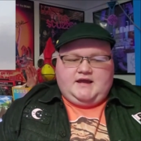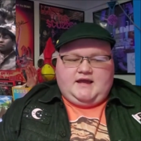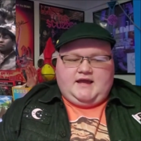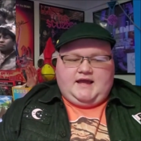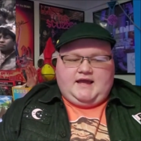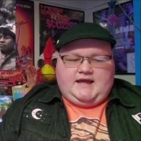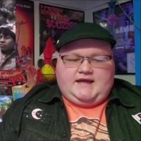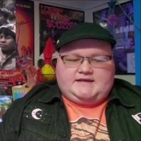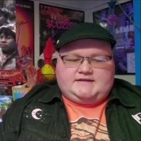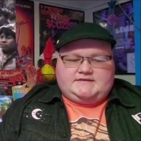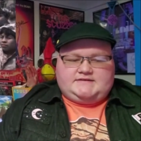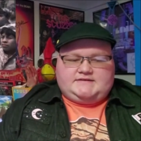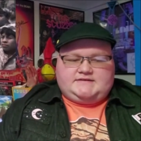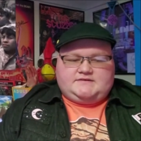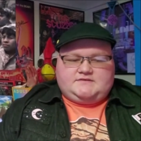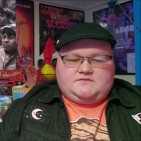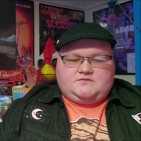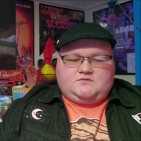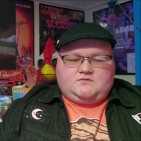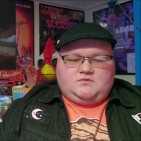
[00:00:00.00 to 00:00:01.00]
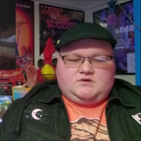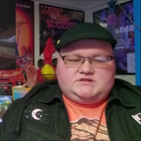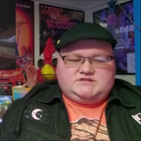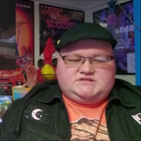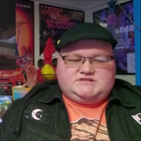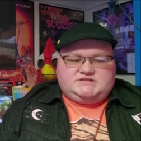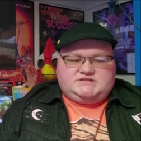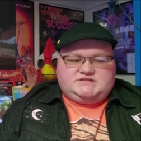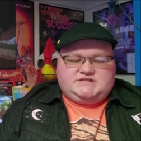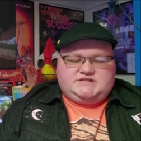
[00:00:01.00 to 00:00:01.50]
and
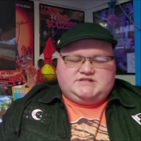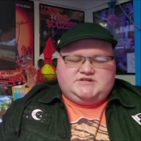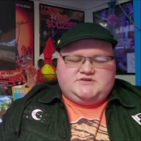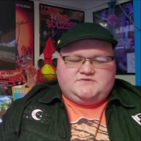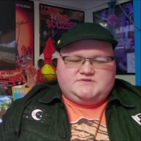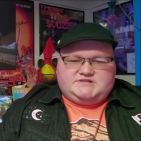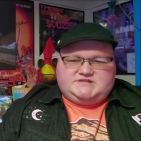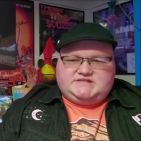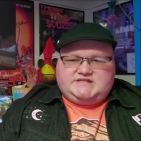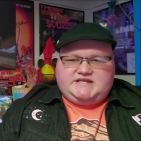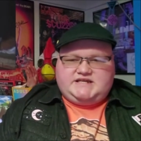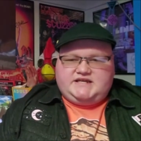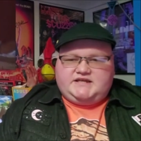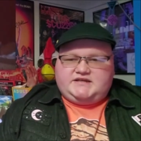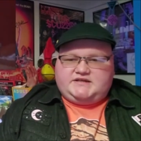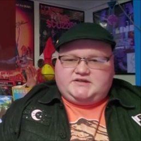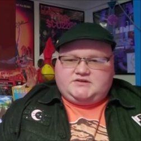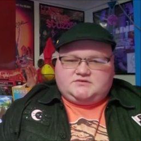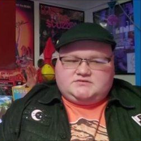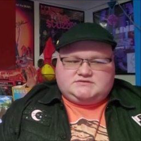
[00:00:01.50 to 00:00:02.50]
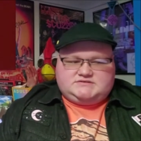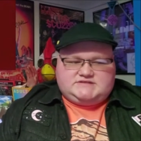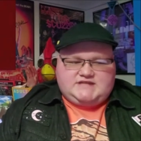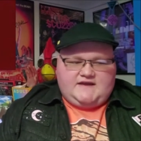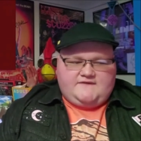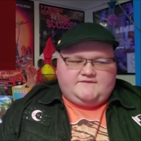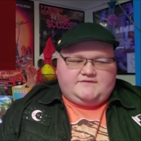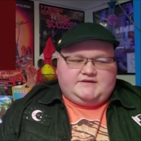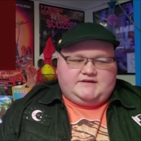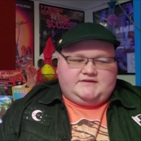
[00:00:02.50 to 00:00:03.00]
once you see it, you'll
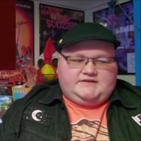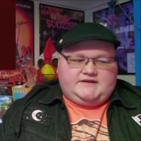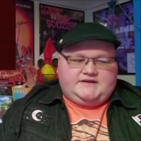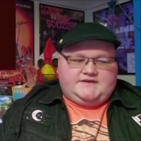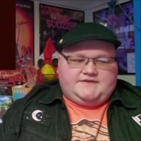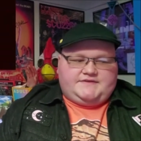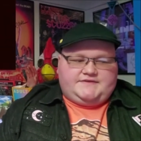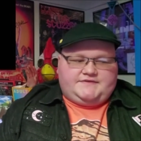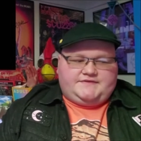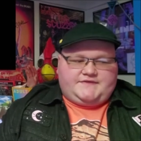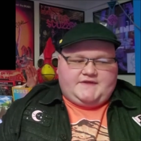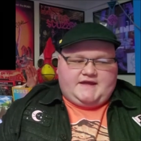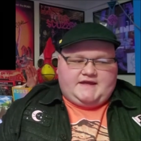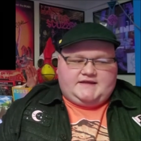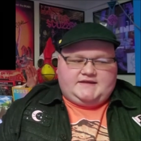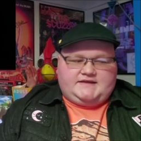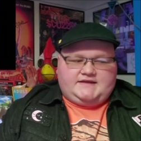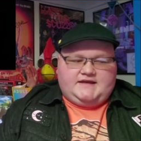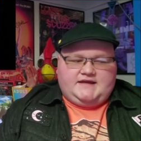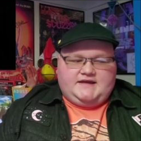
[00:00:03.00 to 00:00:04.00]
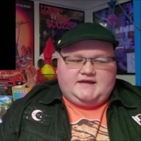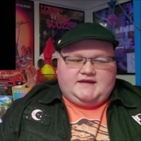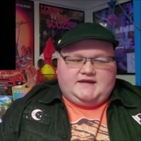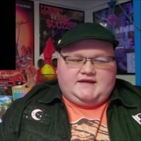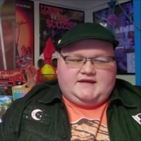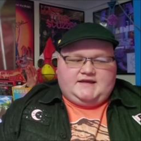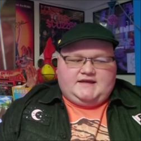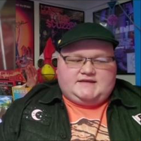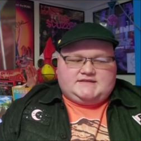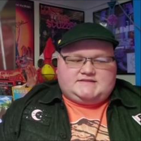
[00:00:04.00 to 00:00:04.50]
definitely think
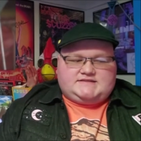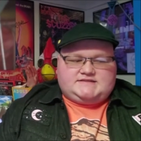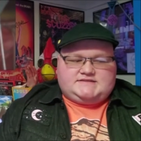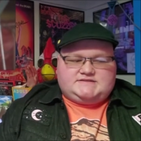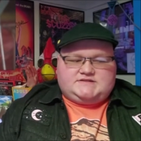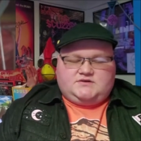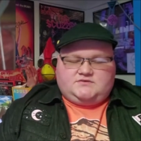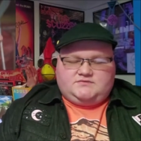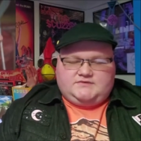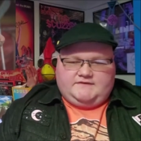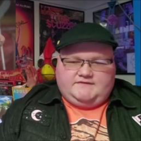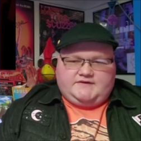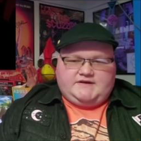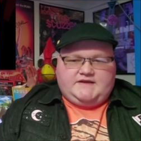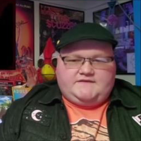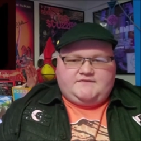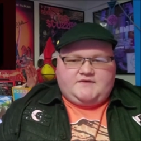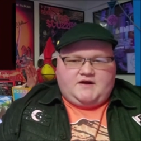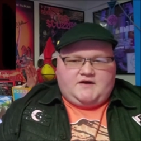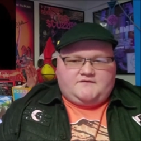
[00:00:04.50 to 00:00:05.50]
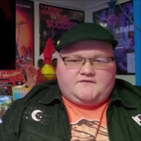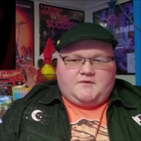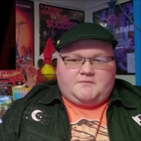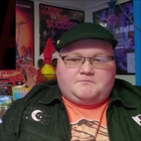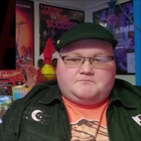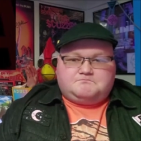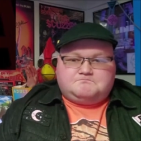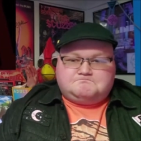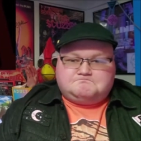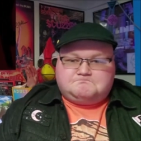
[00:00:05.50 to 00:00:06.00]
it's derivative of
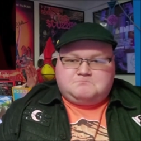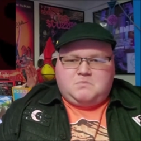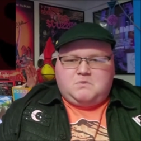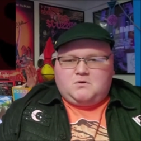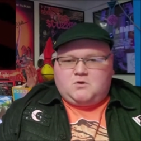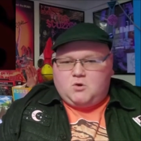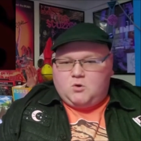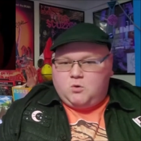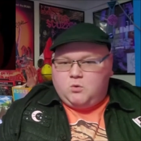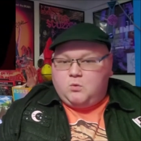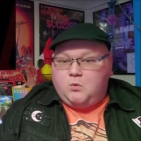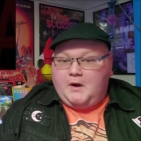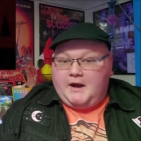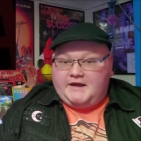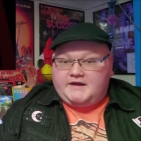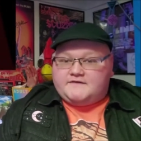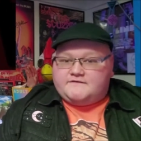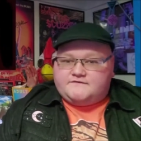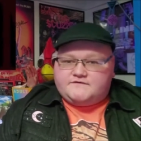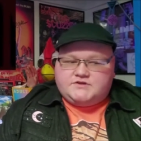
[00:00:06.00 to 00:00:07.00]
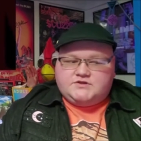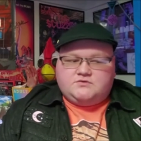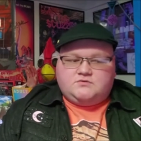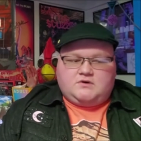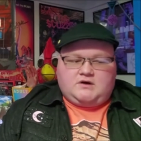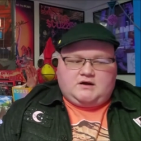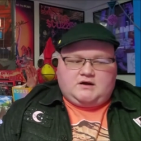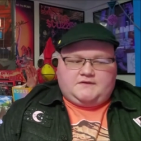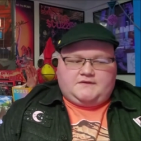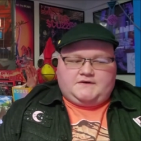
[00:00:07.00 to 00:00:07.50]
quite a few
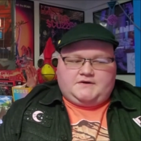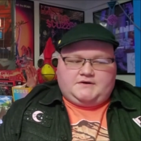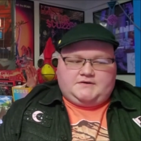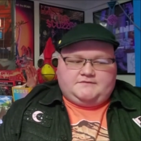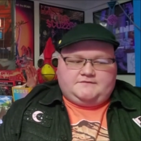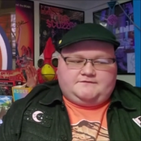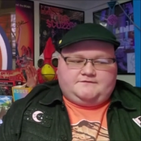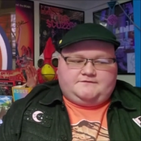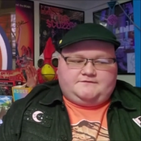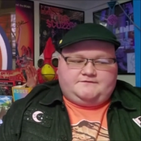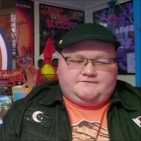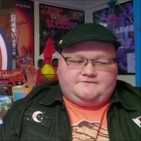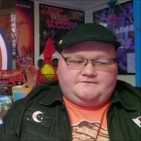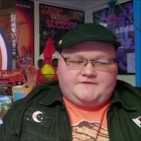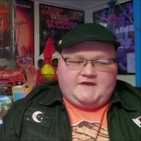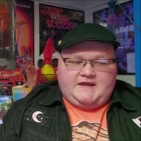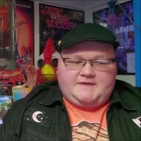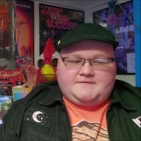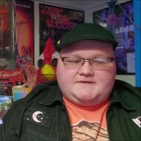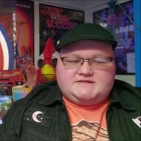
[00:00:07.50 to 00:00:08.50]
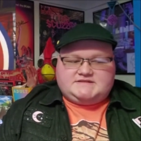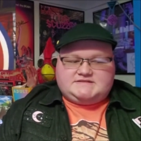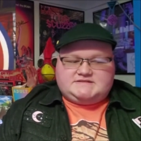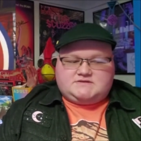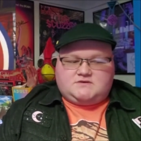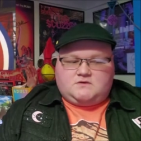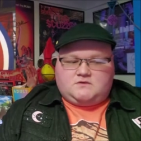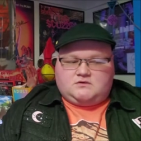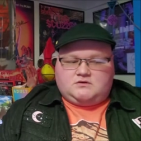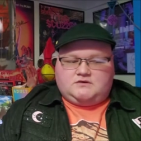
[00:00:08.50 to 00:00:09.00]
other famous
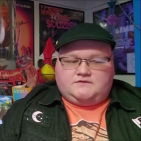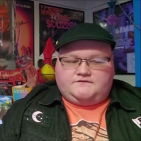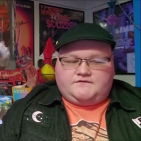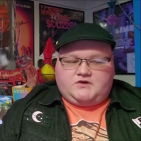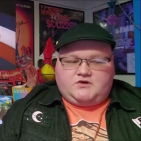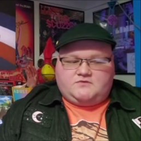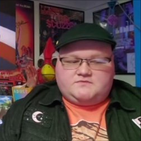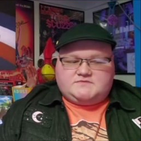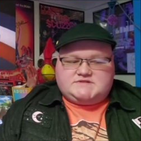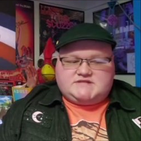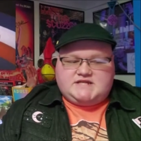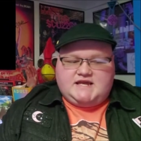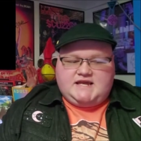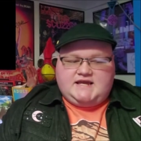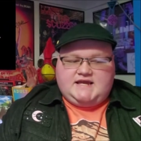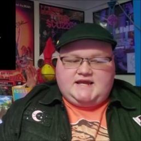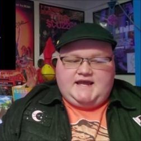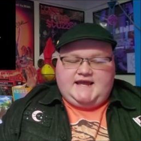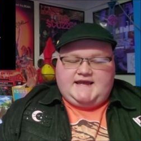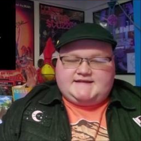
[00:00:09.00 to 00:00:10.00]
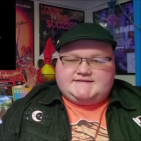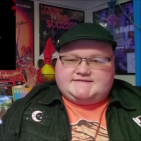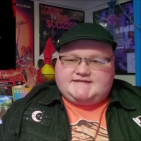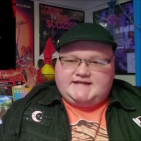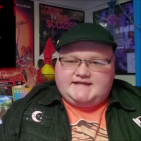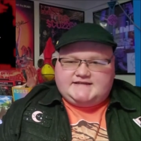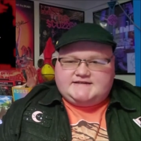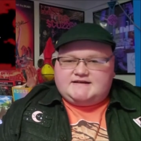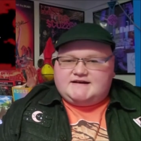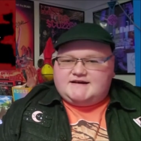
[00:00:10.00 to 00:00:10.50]
horror films, and
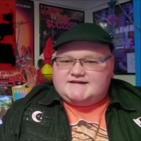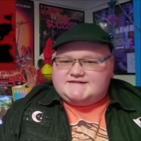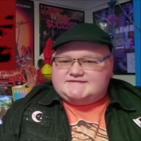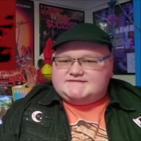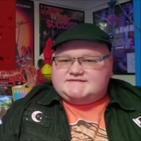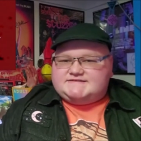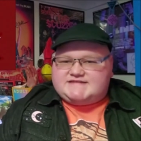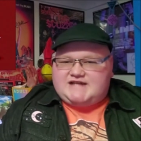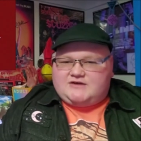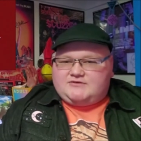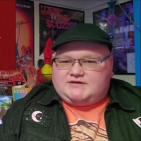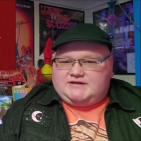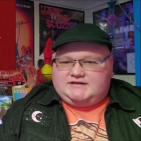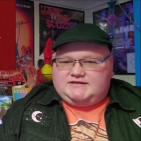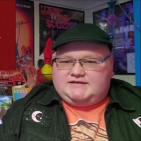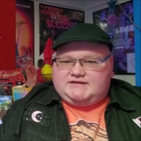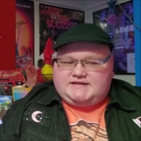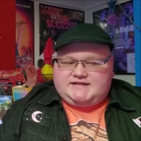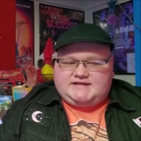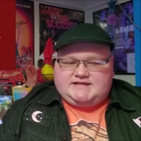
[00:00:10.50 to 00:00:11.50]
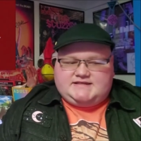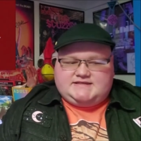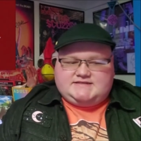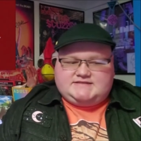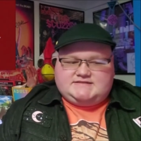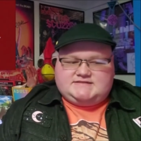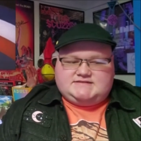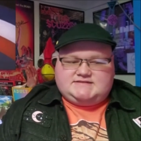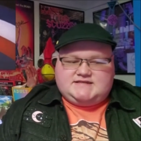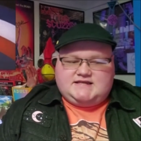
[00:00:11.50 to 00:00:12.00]
it undoubtedly
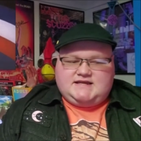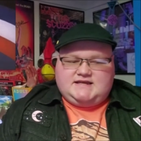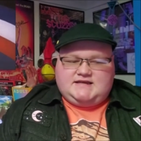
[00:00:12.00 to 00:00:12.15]
is,